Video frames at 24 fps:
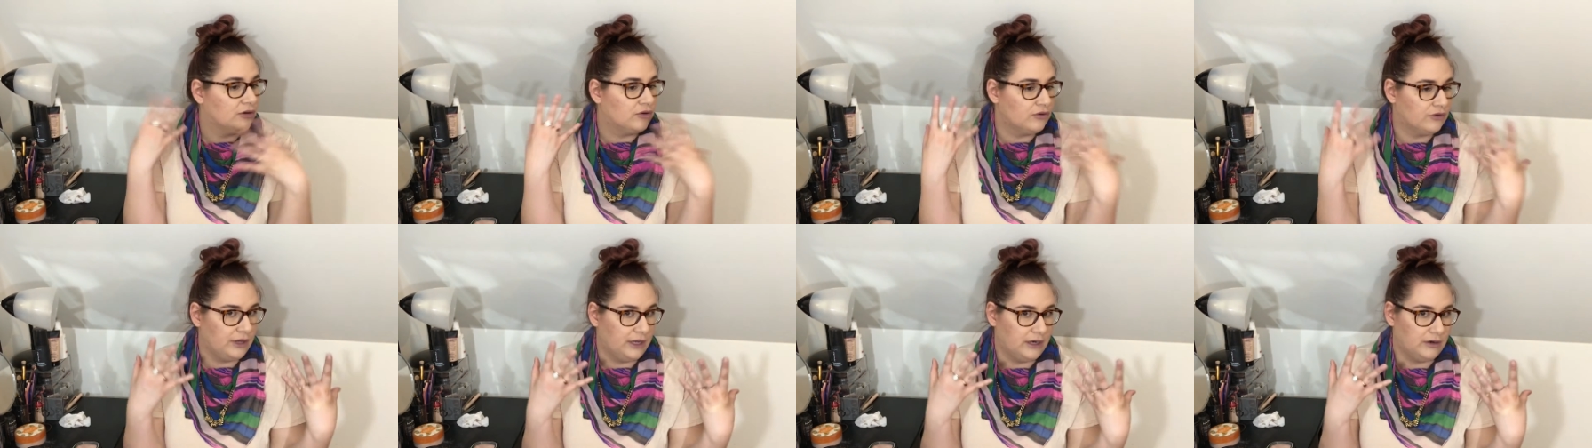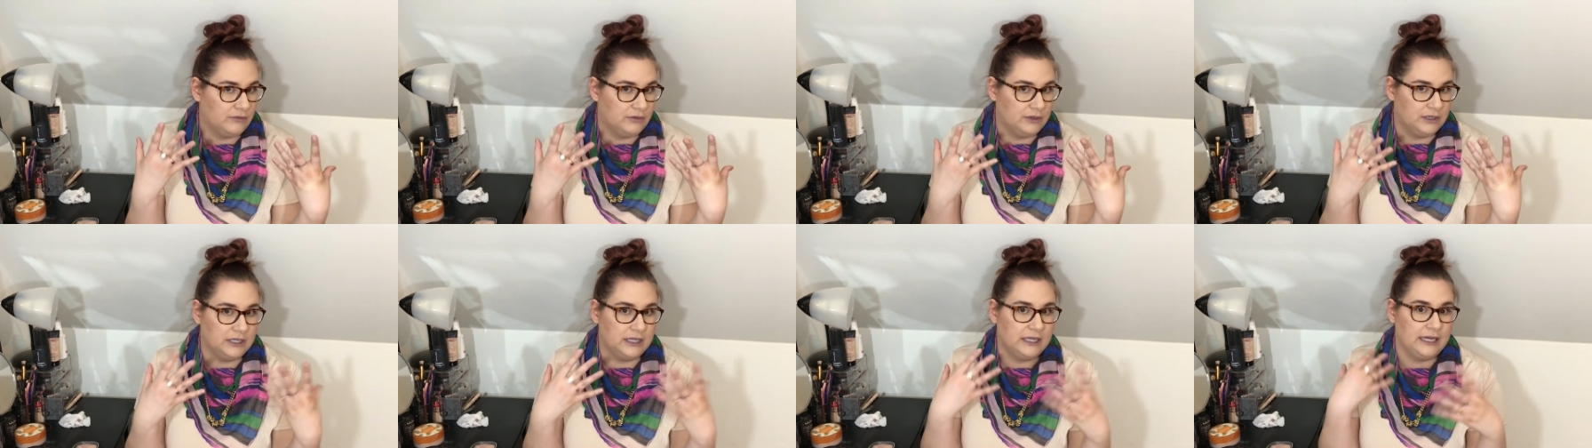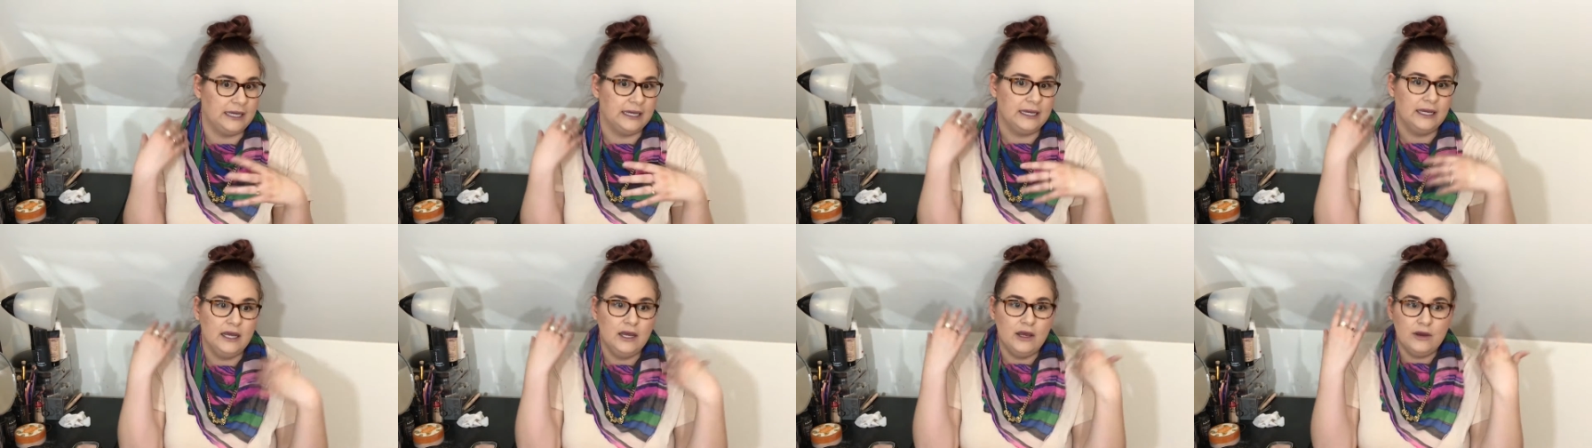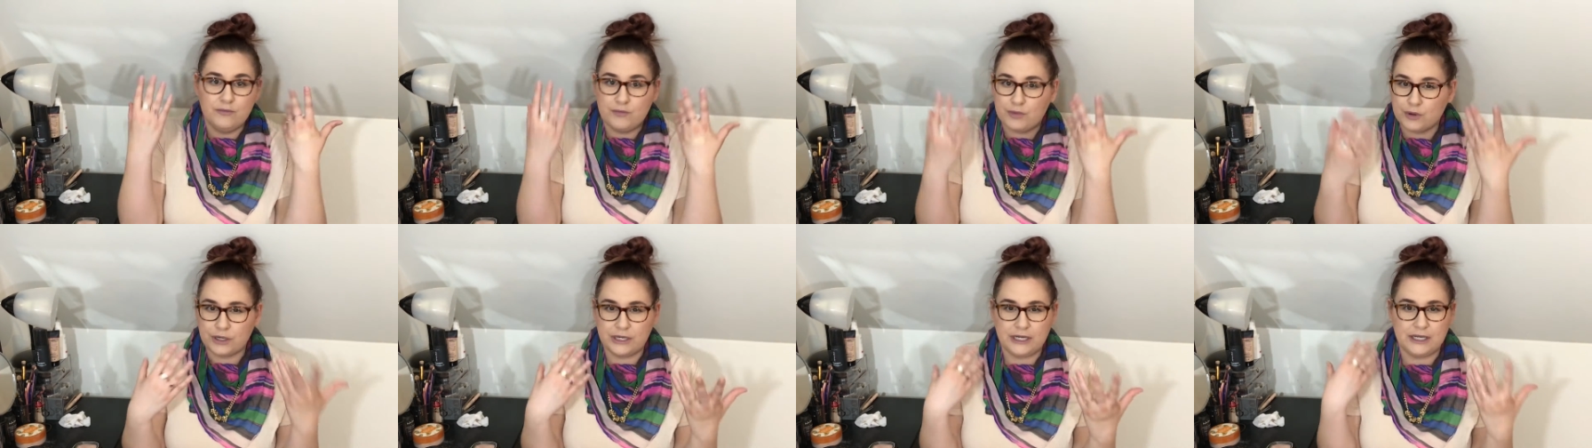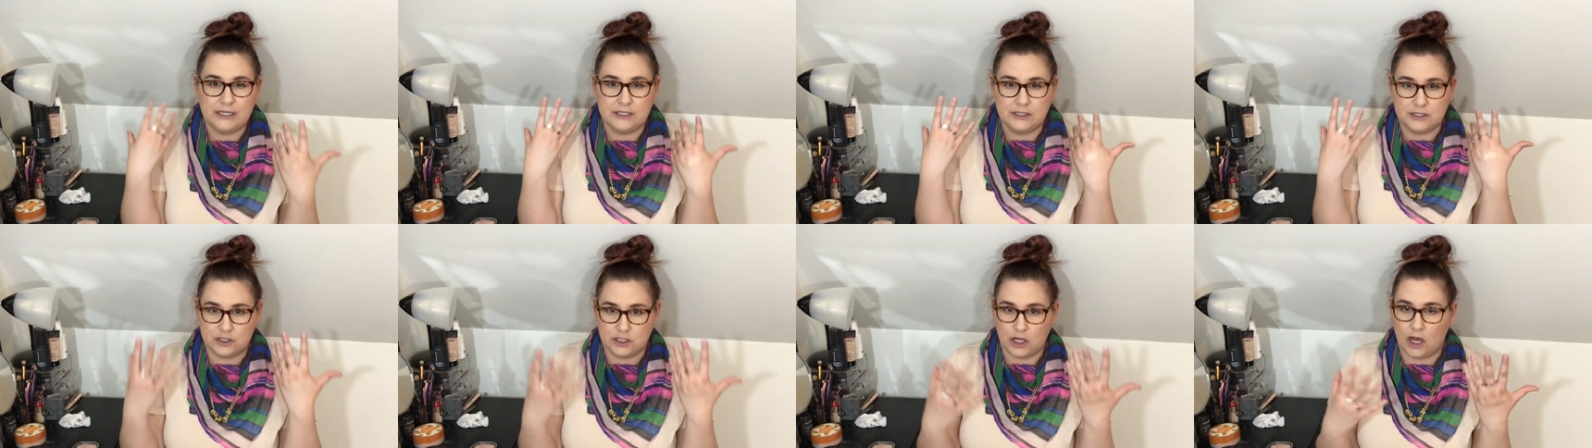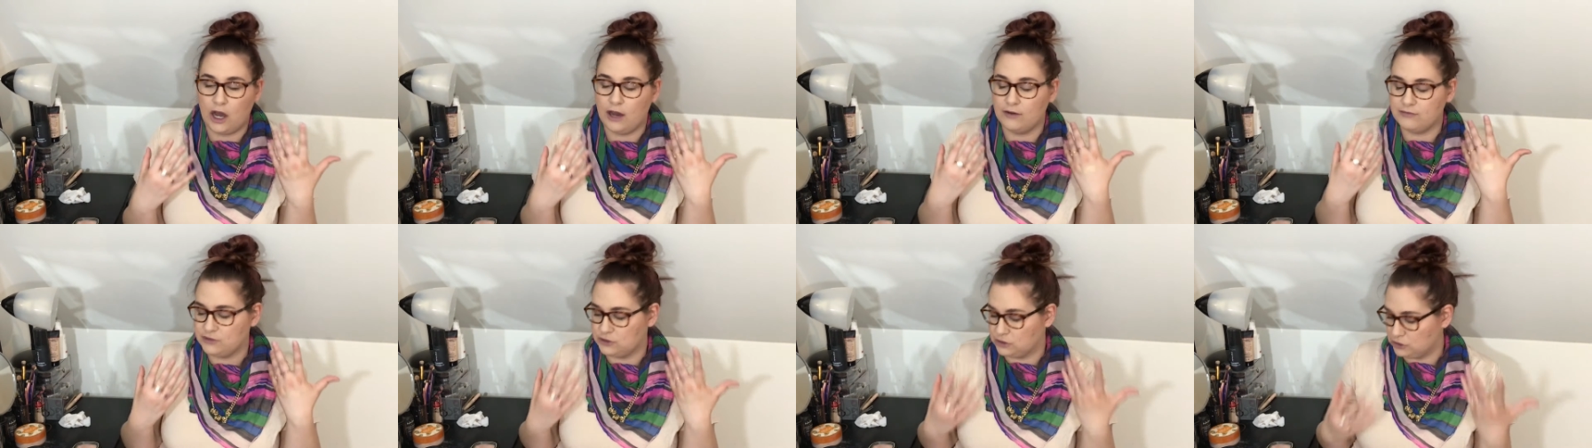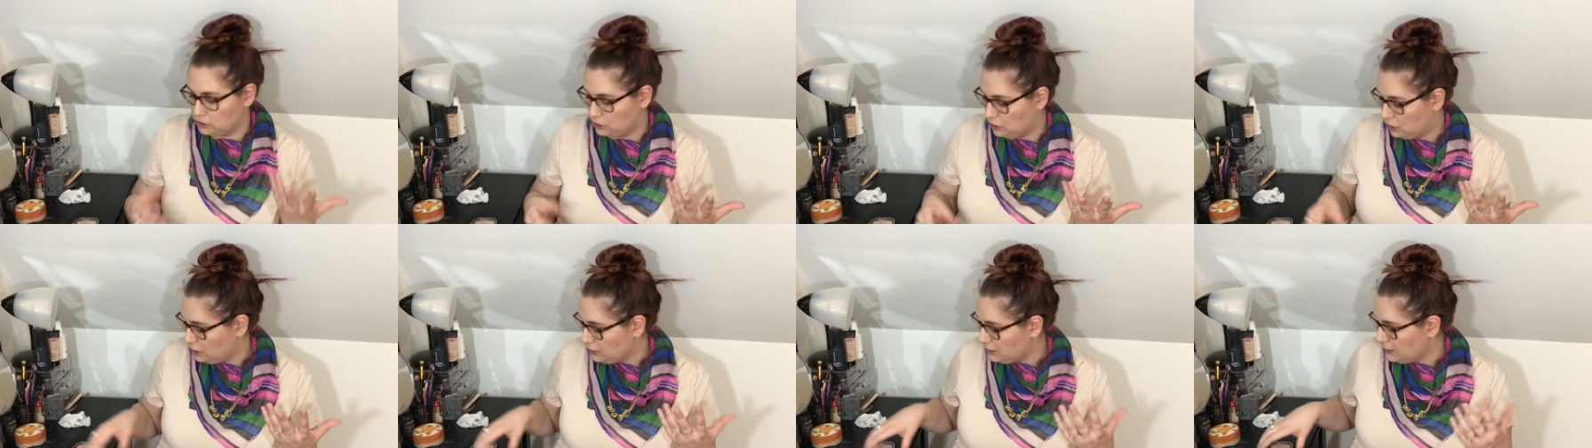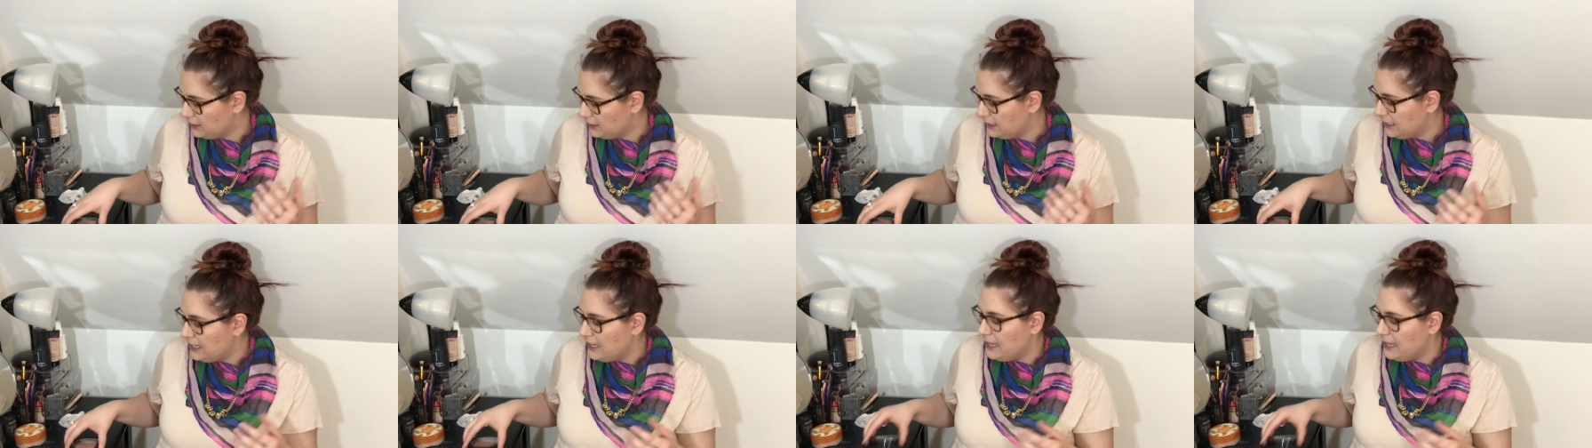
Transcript: create a really pretty soft look.